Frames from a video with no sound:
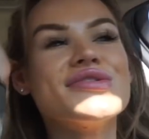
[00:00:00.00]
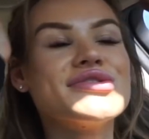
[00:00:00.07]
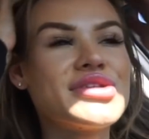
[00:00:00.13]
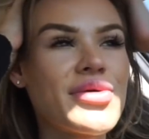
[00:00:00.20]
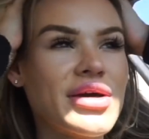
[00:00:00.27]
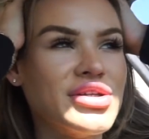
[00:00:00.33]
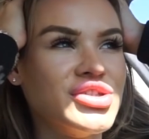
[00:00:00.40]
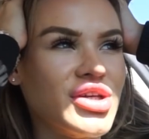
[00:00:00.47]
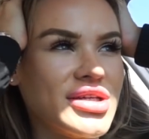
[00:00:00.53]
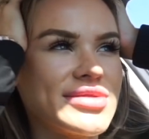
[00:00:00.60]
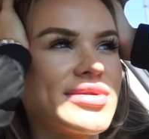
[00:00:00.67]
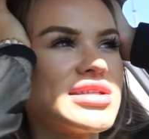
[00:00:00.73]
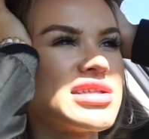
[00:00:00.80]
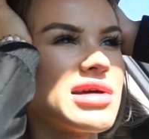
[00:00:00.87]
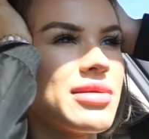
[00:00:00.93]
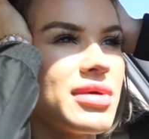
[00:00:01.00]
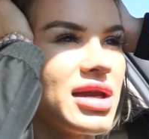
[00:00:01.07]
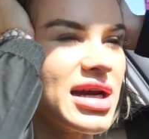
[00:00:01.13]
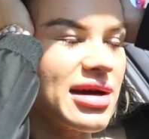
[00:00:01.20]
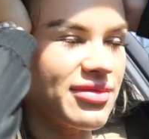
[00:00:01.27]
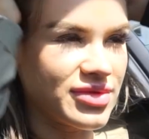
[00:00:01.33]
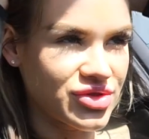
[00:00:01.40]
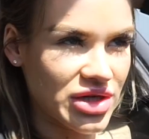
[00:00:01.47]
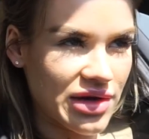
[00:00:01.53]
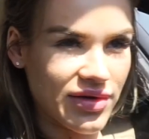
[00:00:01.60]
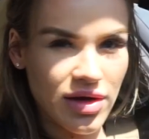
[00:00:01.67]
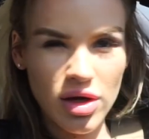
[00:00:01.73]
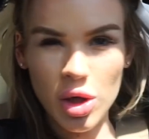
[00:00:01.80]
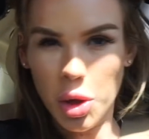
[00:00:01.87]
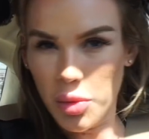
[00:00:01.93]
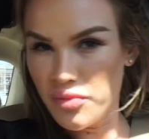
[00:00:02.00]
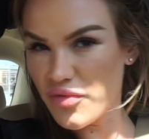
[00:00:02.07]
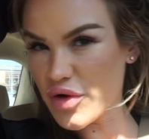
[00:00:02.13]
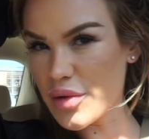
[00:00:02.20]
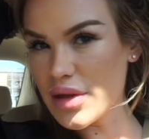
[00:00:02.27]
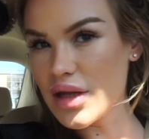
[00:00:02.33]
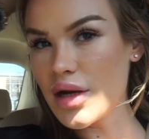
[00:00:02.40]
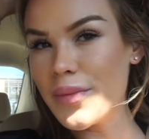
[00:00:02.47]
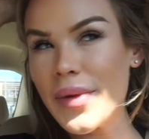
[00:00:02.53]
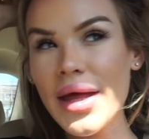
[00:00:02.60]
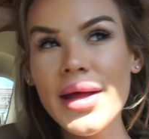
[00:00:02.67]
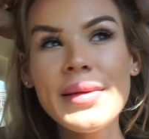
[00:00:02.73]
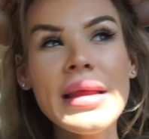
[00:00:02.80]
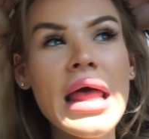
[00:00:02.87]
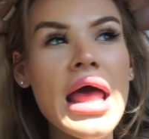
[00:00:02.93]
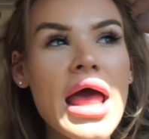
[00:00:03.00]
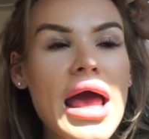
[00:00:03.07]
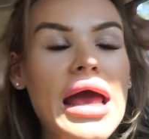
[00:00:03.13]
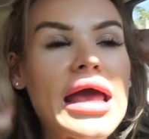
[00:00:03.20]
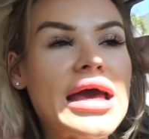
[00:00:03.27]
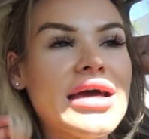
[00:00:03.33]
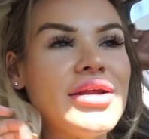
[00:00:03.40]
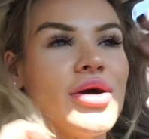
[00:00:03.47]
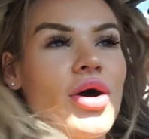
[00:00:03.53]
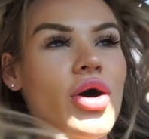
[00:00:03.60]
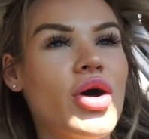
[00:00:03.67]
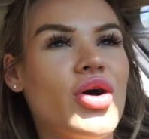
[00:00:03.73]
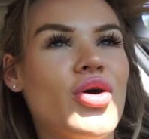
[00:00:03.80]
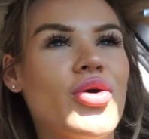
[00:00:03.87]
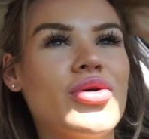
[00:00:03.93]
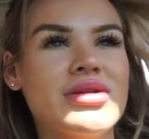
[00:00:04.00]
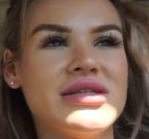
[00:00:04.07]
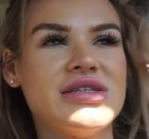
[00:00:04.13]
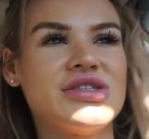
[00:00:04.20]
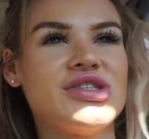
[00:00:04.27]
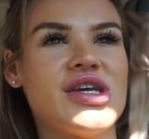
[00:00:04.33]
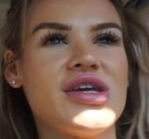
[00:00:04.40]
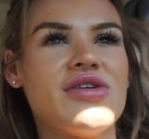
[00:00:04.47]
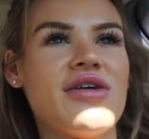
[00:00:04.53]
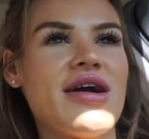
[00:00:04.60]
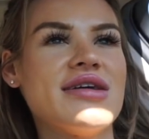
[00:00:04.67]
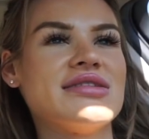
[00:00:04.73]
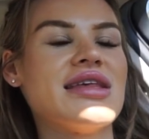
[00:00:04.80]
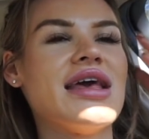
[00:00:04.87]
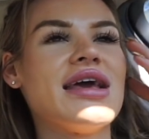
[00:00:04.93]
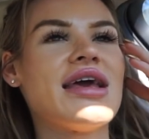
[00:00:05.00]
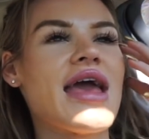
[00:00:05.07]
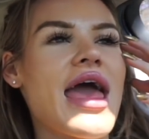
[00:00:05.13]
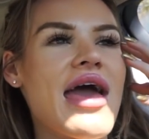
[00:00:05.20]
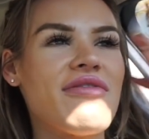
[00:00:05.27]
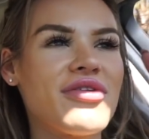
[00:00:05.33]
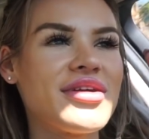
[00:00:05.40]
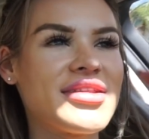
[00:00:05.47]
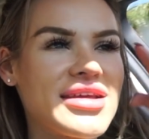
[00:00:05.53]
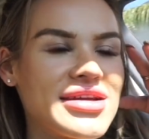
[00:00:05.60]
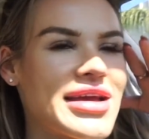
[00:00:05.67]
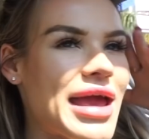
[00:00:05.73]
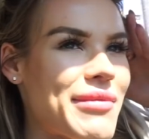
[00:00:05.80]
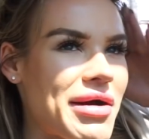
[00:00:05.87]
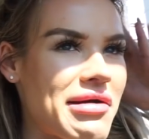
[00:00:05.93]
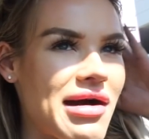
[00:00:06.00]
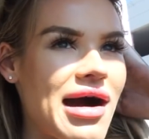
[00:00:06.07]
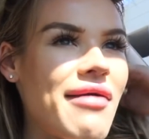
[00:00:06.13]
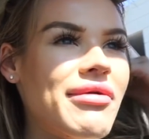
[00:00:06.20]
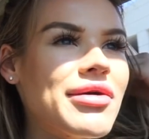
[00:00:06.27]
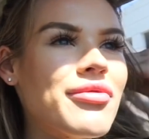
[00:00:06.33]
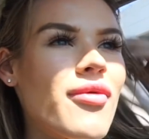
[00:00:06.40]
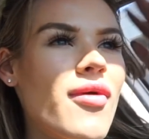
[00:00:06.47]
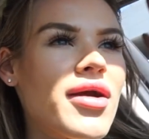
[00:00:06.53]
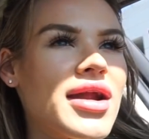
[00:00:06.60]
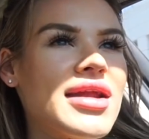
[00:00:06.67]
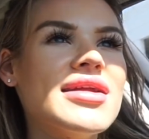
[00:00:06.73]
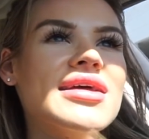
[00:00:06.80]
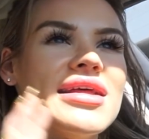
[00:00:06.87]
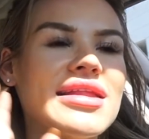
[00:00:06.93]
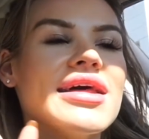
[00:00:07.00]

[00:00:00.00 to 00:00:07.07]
So I just went to my meeting. I've been driving home for a little bit, and holy shit, you guys, like, everything came out how I wanted it.